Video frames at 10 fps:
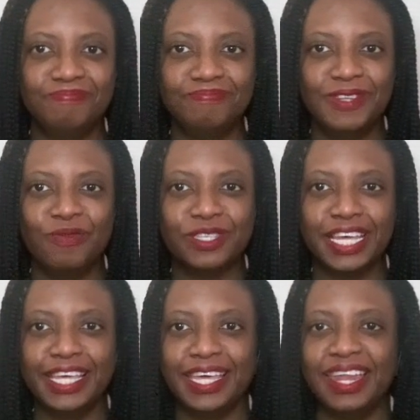It was
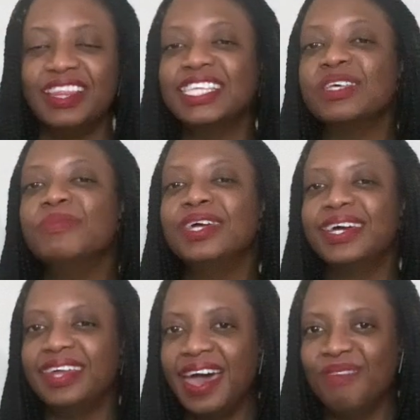like something
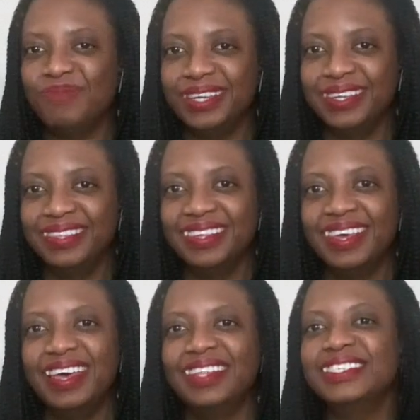had happened
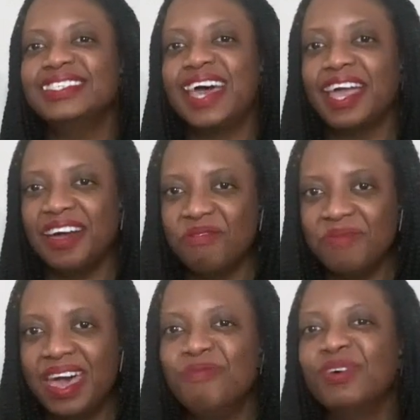and his dad got
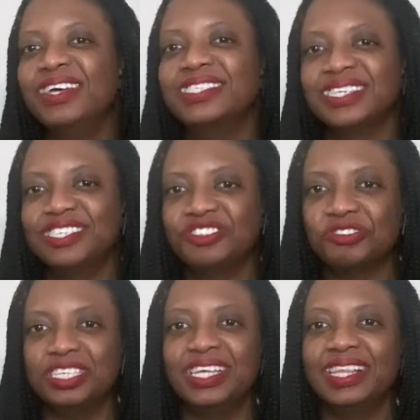mad, but
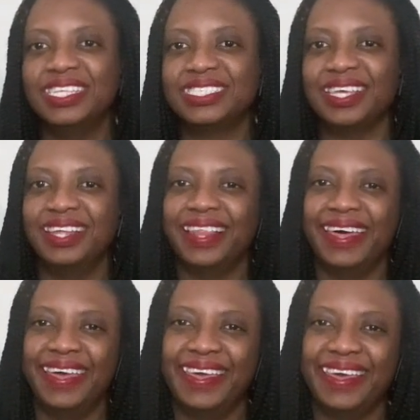essentially let's
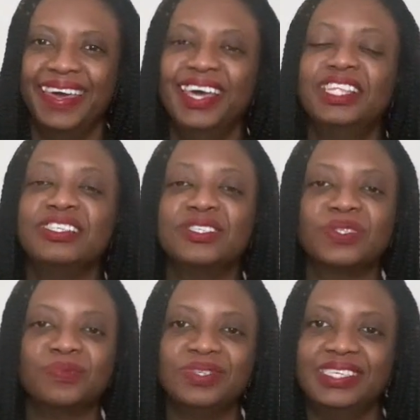this
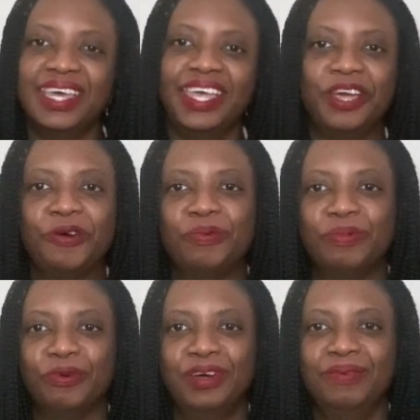sweet 8-year-old
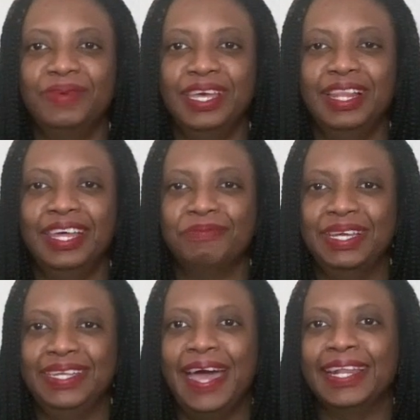boy being like, my
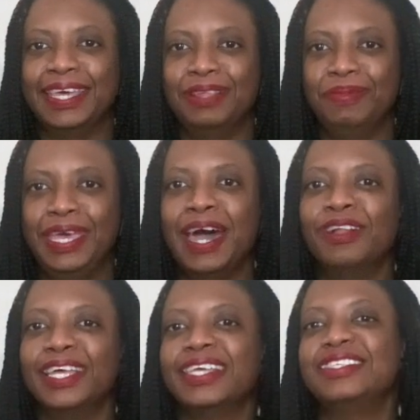dad kicked me out,
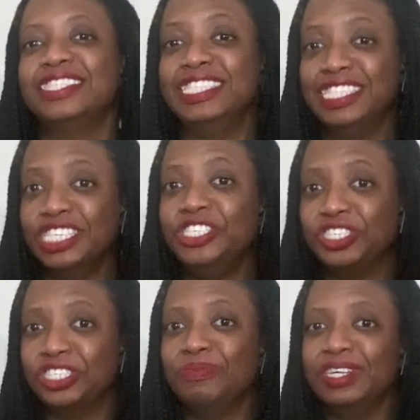like
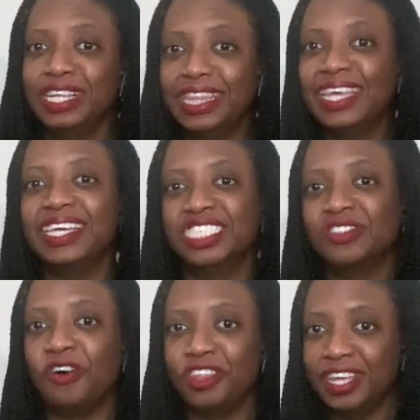legitimately thinking his
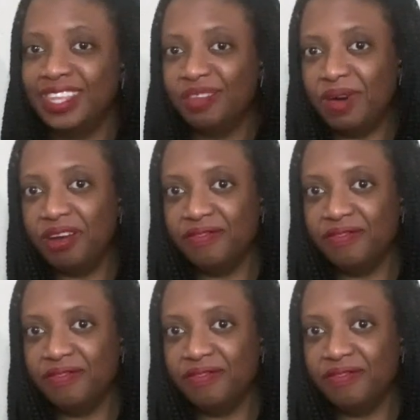father kicked him out of